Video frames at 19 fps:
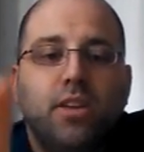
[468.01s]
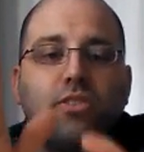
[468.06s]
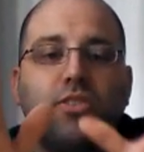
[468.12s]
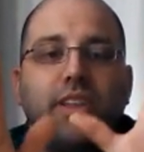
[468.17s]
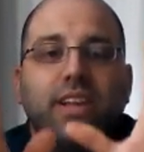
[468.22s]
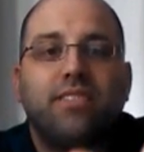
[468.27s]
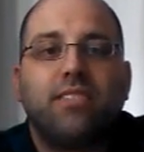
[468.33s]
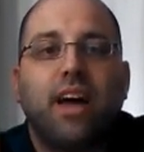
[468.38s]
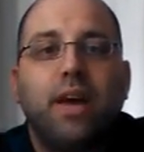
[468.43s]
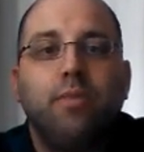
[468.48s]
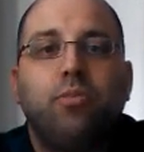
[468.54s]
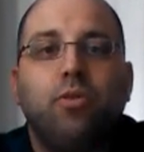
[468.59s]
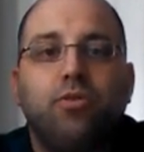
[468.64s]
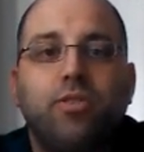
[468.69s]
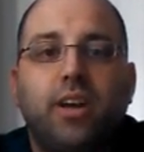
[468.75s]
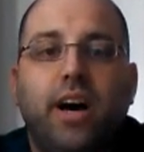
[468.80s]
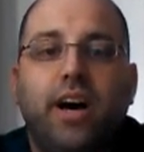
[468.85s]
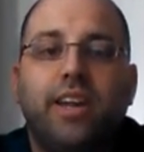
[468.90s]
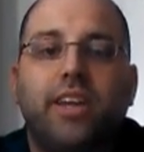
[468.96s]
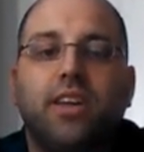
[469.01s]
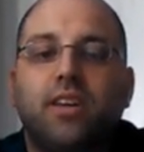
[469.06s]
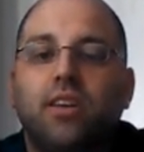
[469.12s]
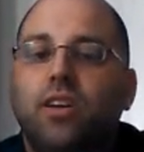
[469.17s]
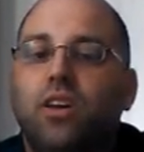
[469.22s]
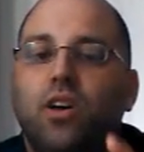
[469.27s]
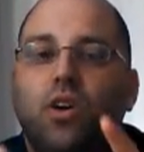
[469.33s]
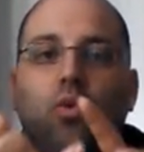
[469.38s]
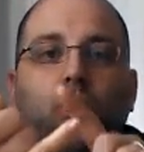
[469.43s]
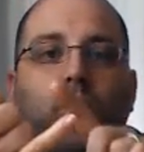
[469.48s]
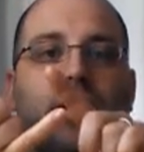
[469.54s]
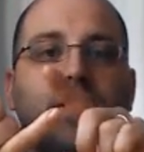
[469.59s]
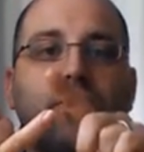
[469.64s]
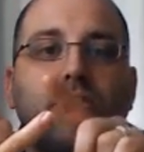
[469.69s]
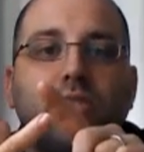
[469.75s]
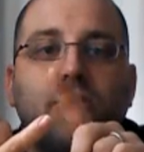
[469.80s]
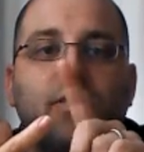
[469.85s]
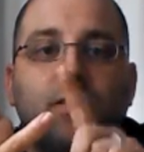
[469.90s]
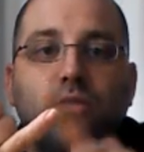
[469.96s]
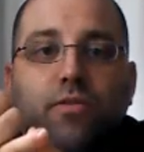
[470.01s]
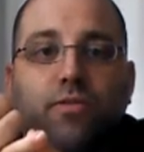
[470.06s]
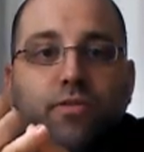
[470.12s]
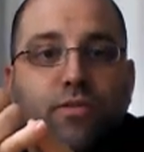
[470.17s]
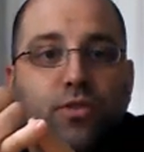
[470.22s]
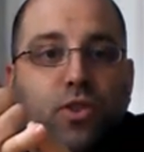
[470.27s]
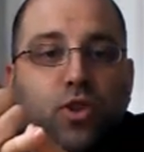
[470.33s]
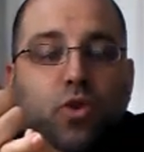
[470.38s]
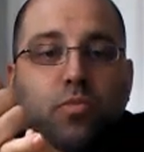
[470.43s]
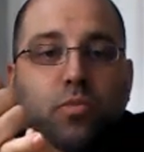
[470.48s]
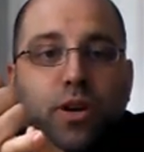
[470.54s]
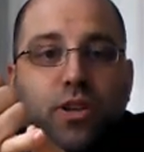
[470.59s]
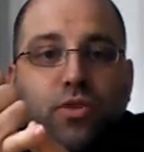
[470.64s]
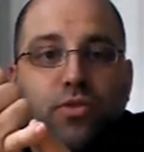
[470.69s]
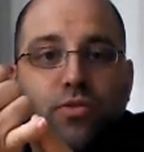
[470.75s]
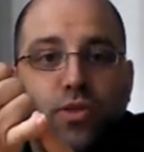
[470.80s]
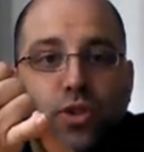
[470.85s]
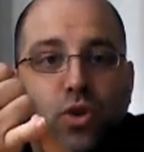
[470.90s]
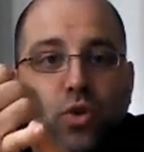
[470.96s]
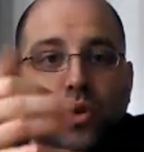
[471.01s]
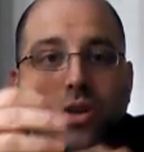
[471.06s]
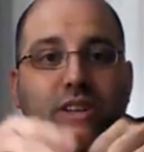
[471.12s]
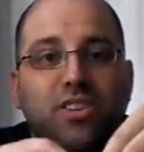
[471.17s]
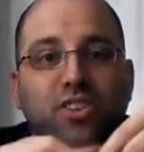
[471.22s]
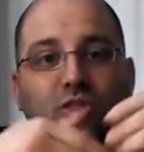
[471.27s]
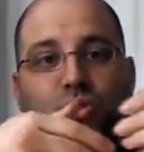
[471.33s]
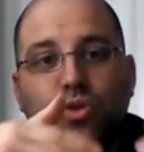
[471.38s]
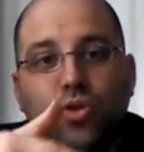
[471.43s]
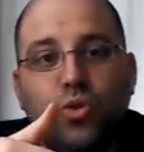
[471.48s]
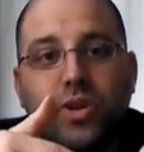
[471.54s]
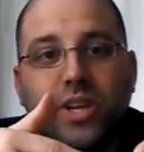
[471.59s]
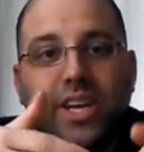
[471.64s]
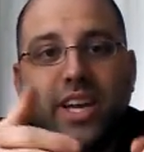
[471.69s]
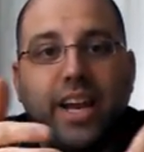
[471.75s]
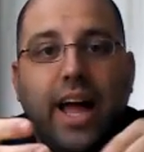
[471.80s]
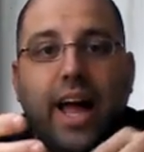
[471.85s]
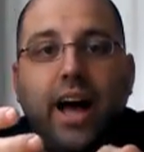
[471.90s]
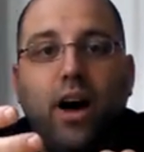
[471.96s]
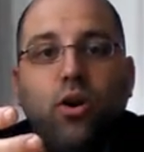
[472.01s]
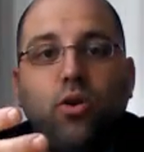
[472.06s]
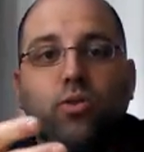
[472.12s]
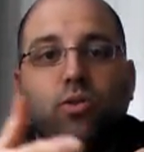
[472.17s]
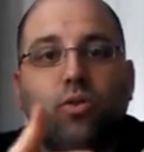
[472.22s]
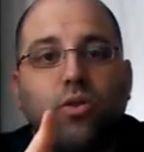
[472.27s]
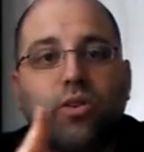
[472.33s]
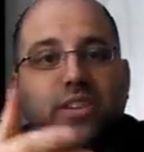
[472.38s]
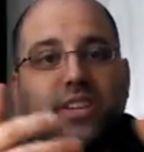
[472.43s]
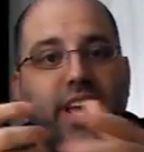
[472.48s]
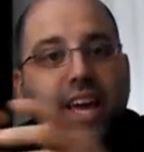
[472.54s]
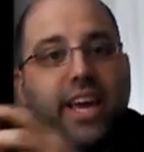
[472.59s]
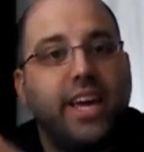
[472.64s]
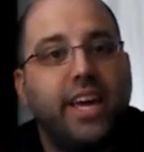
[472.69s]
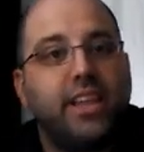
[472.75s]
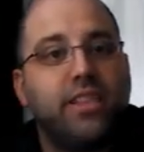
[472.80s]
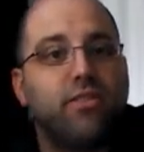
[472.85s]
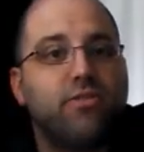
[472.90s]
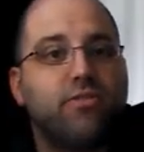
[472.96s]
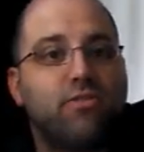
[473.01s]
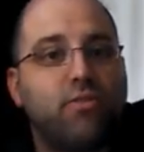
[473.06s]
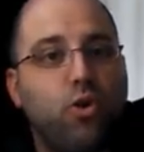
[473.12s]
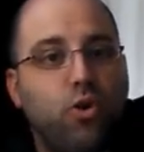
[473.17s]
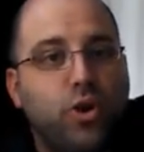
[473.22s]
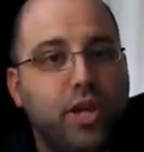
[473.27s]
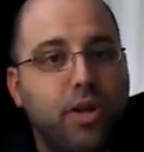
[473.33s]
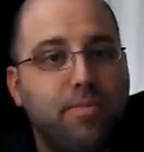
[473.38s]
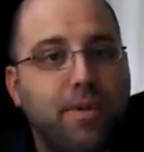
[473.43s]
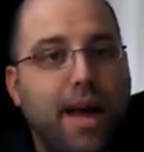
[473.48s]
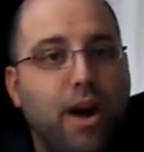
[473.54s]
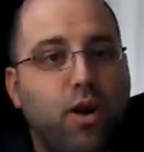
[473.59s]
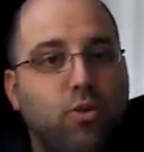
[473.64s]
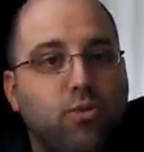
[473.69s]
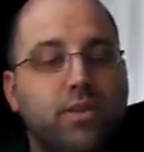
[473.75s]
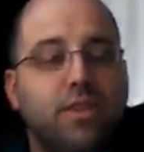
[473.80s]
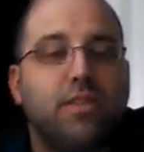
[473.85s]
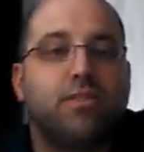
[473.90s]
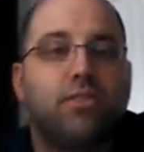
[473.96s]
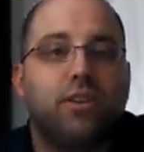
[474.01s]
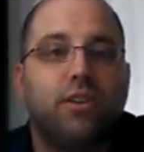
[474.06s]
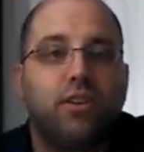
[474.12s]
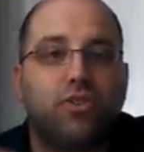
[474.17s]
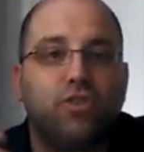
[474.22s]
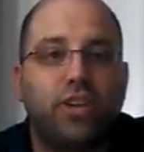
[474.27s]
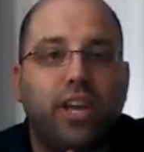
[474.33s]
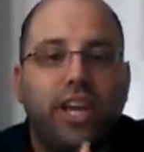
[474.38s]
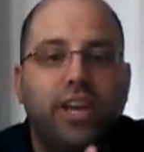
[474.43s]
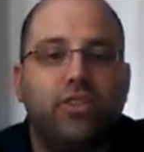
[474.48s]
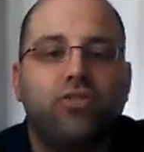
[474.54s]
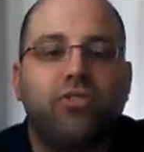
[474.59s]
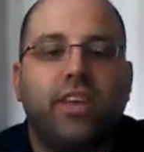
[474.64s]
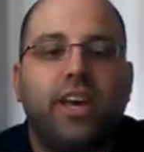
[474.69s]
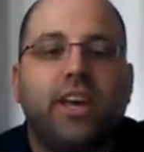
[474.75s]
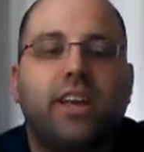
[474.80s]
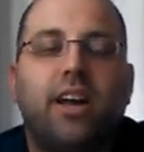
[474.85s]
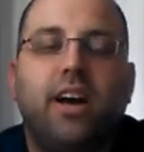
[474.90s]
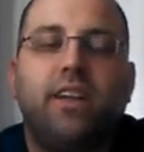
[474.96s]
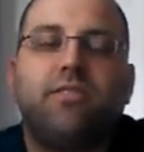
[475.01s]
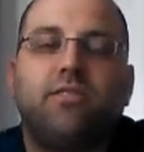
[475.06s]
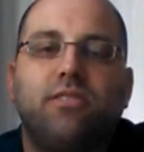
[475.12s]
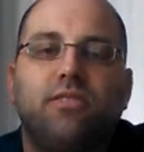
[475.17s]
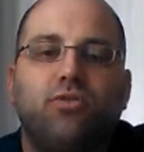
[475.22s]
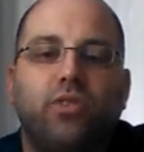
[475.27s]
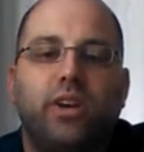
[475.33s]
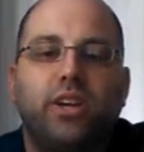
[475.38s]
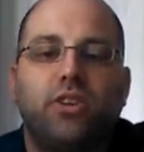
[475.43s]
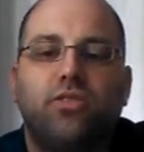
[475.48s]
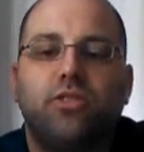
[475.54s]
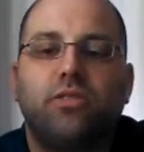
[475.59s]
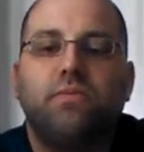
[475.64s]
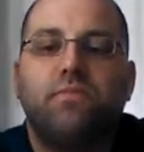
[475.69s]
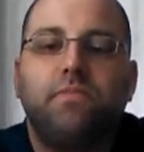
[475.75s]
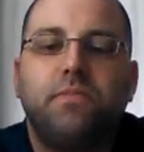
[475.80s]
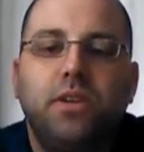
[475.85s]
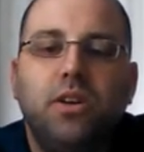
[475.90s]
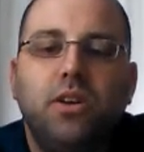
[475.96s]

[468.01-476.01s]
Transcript: So that's hypotonic, whether it's the too much fluid, diluting it out, or taking the sodium out. It's going to change that concentration.